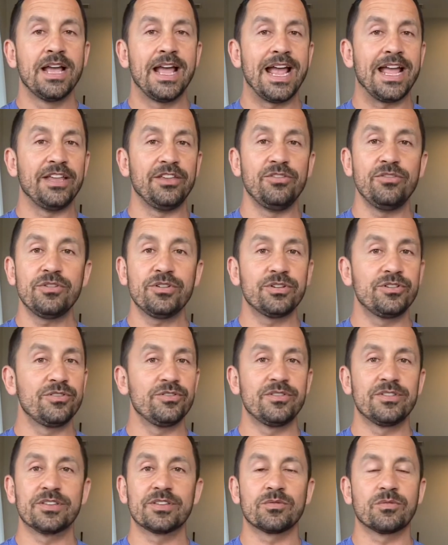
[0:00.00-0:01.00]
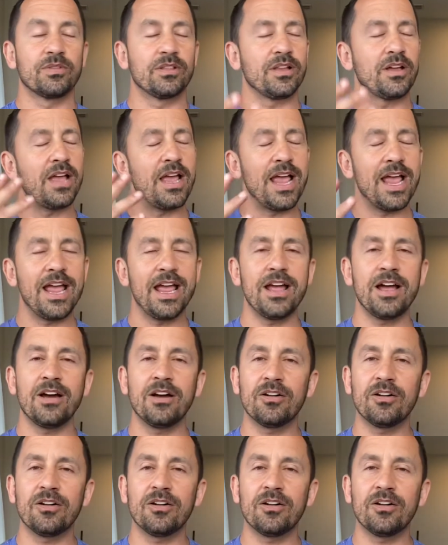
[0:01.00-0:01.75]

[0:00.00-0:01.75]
And you could do this with all